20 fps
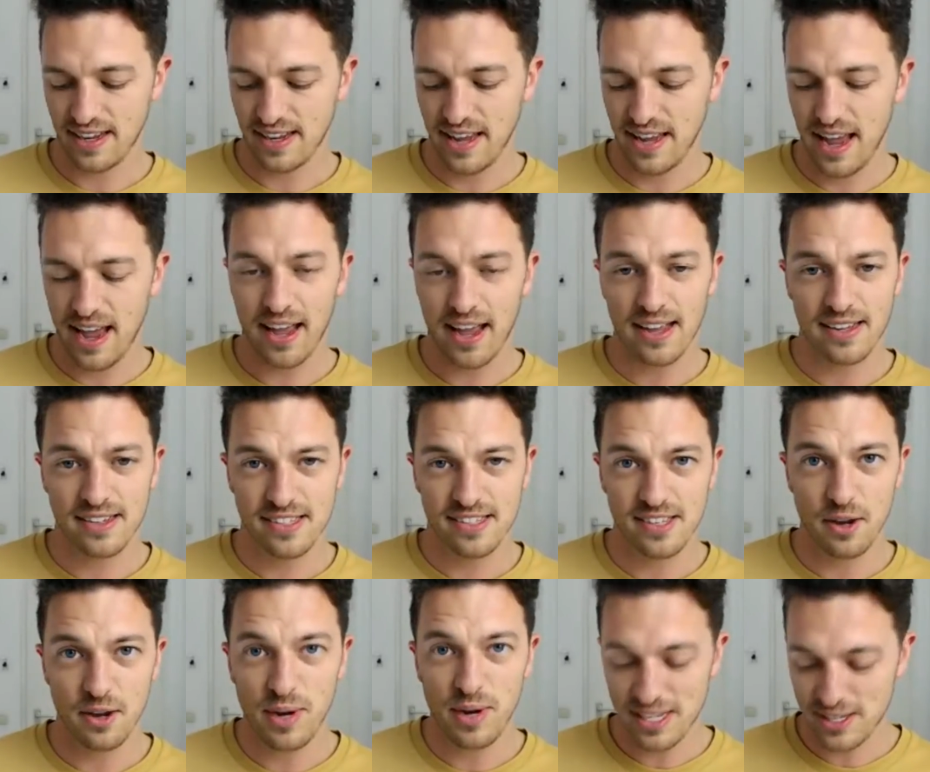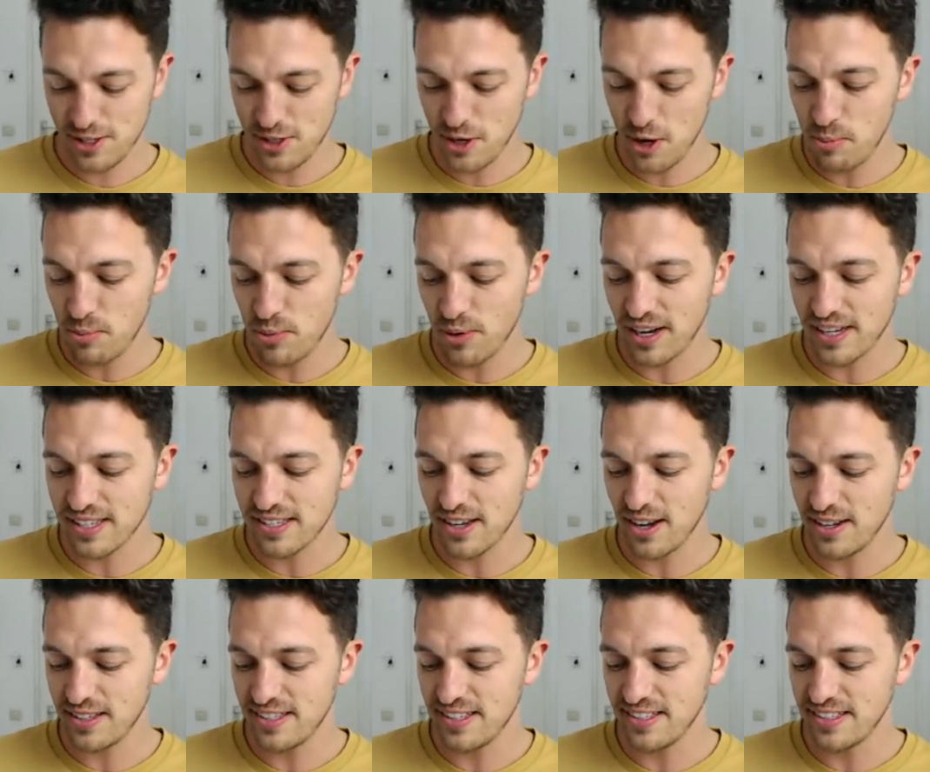Yeah. So we're super
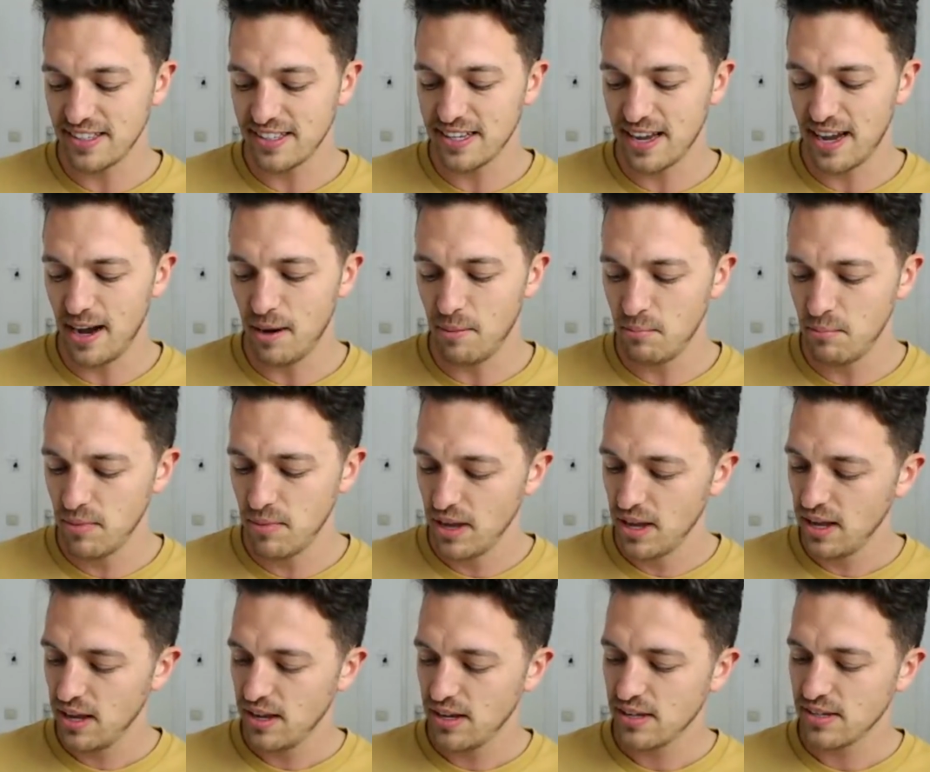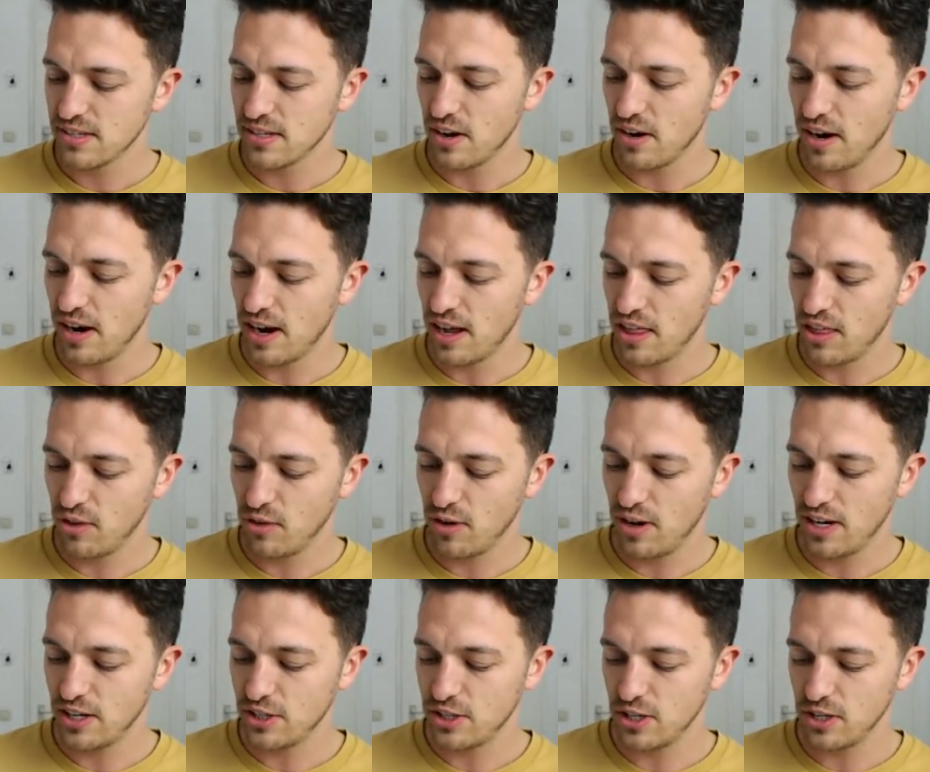excited to come. So I thought
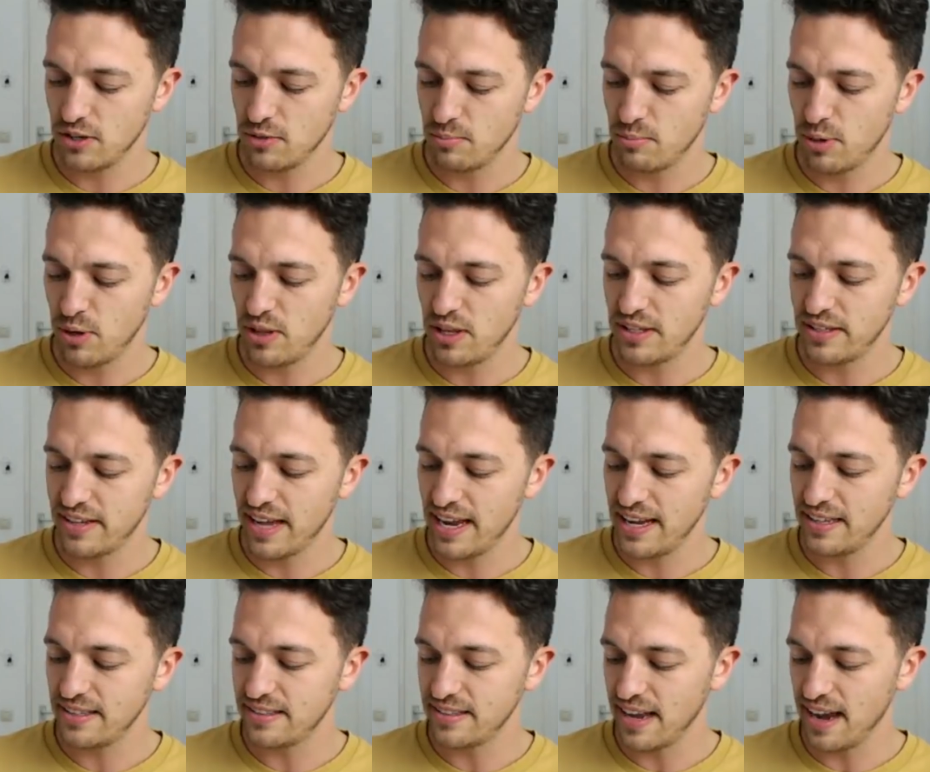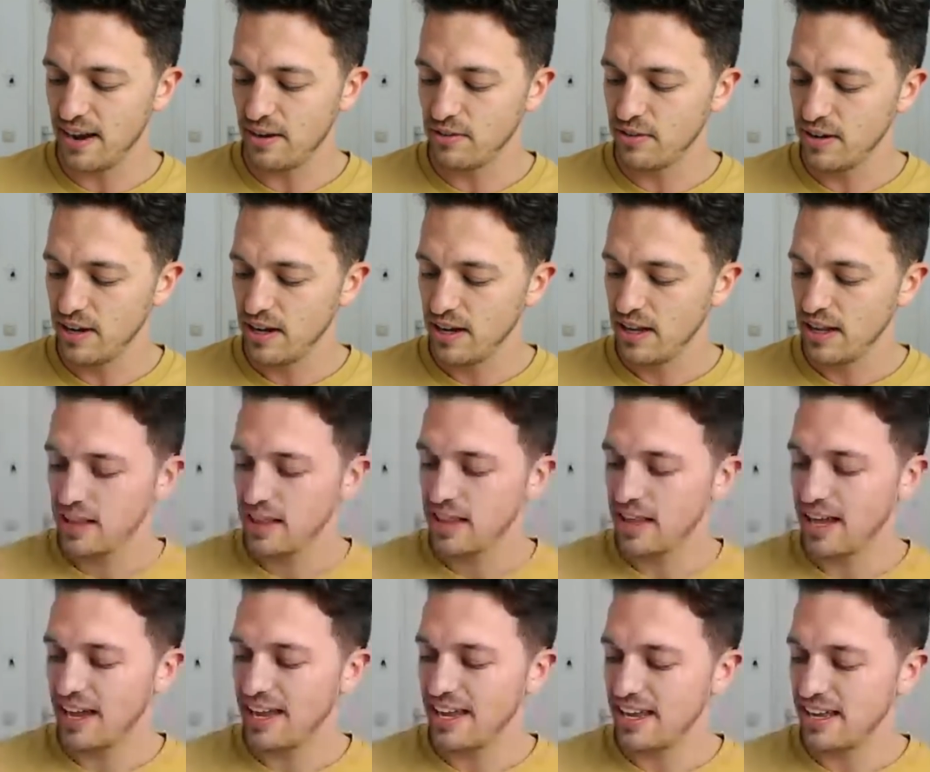I should put the date down.
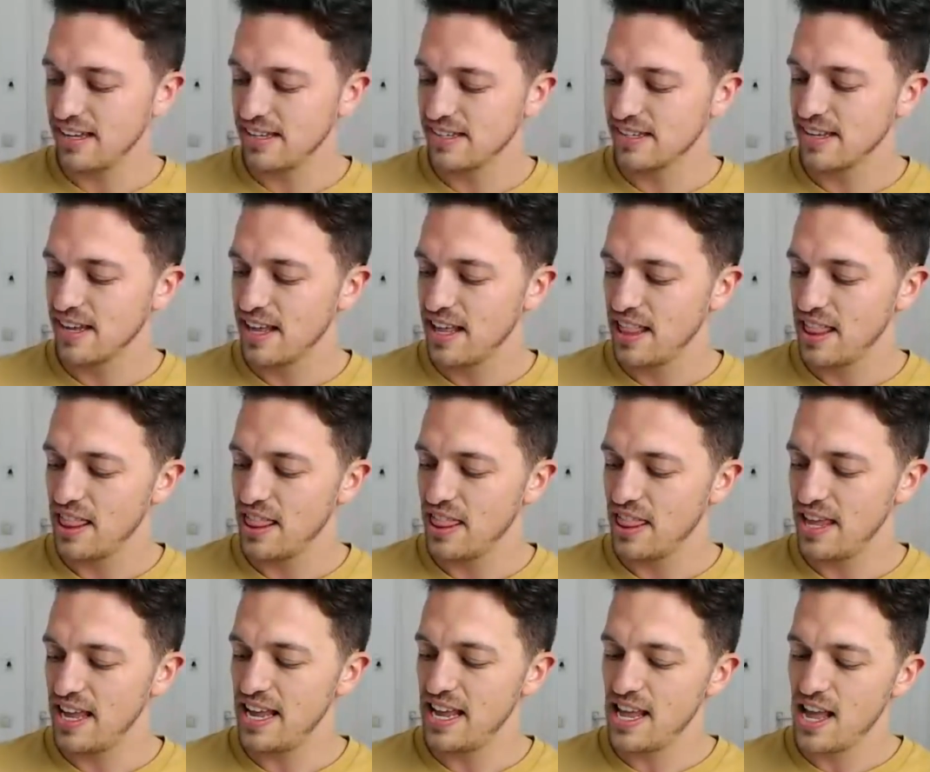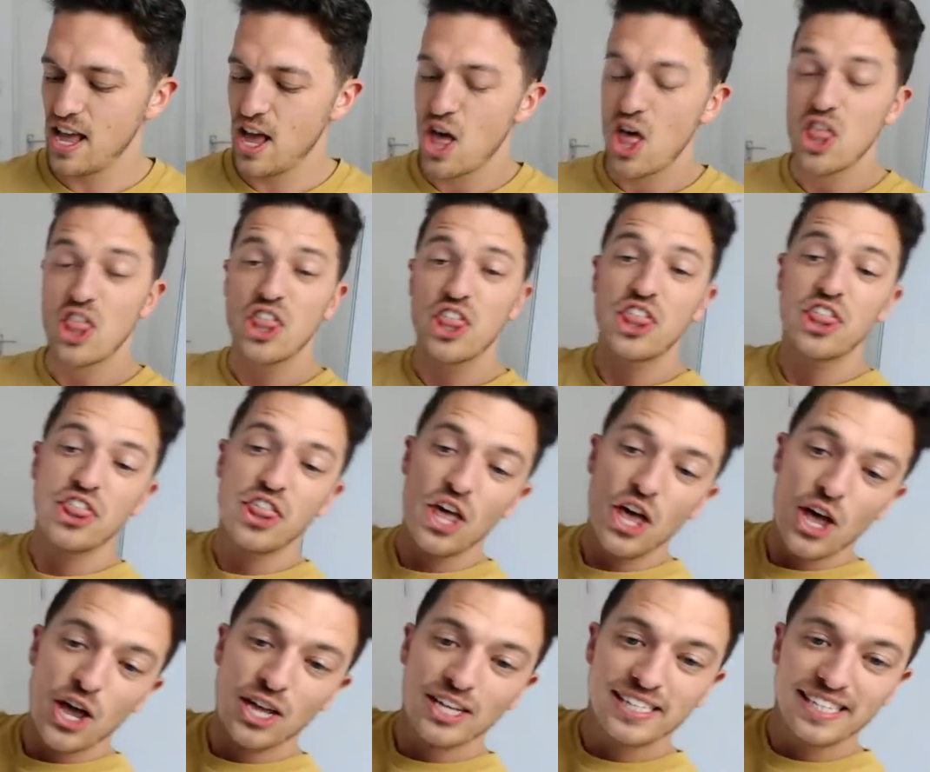That is the
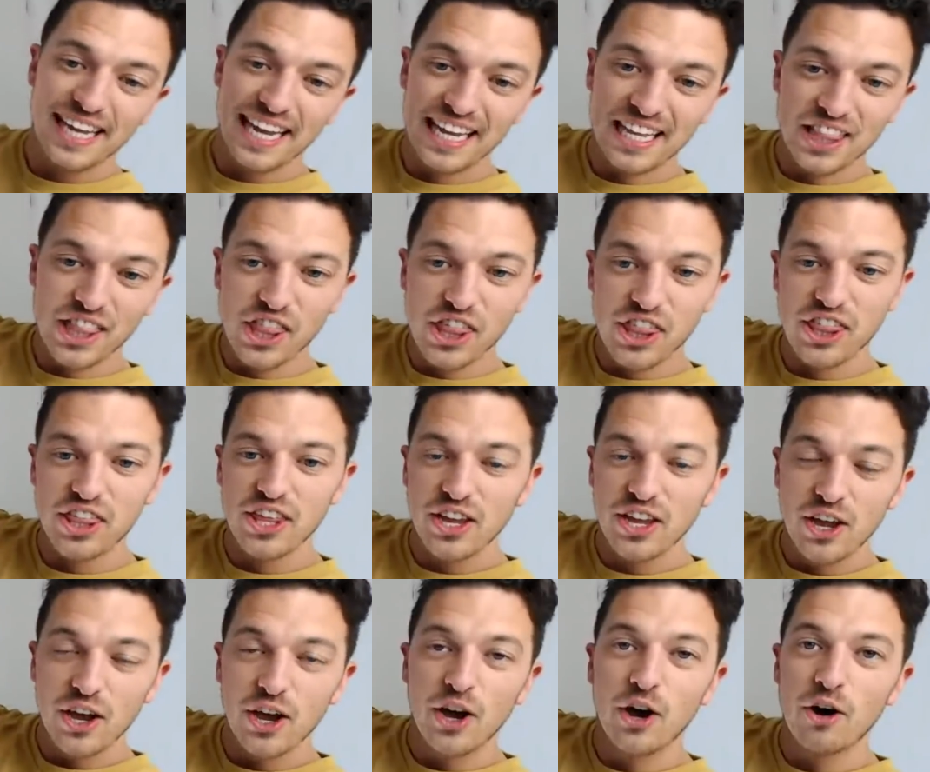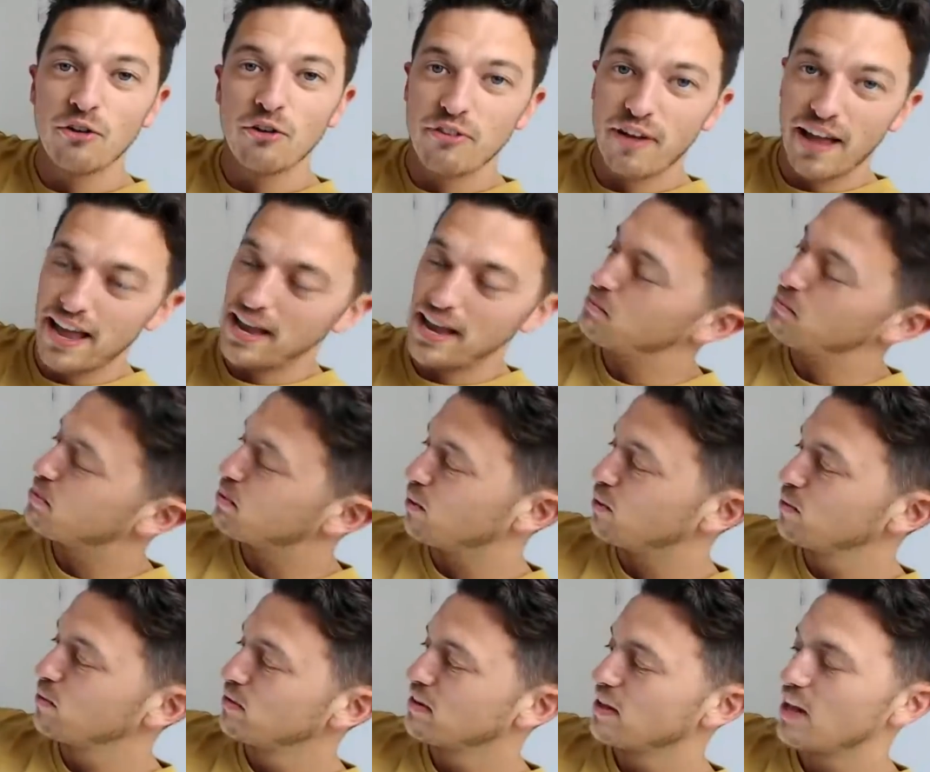13th of
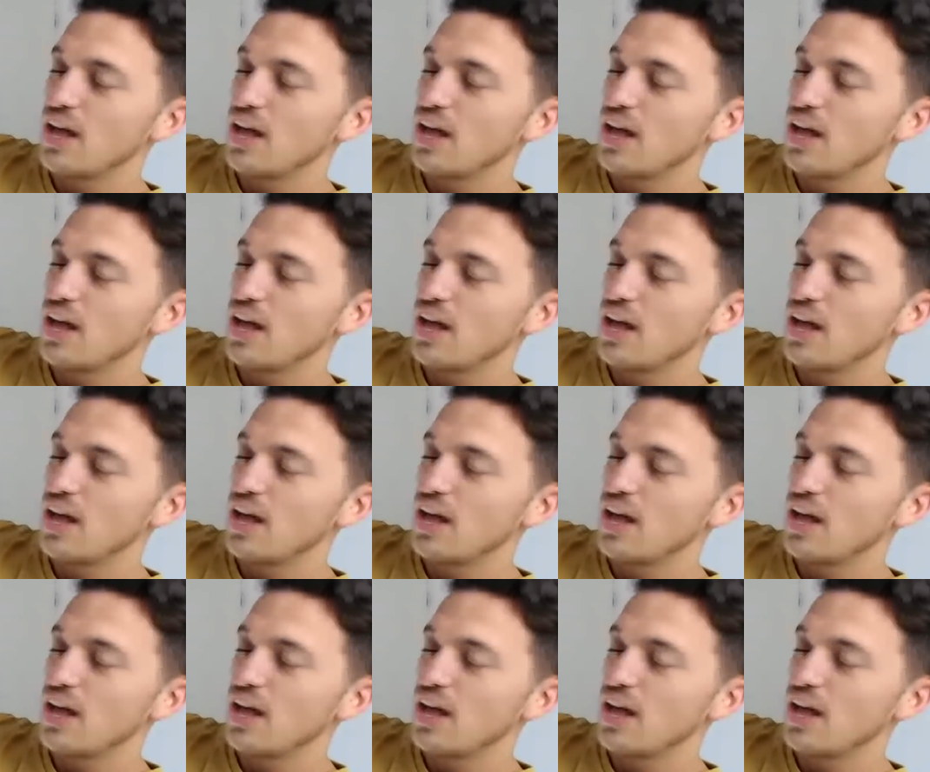April,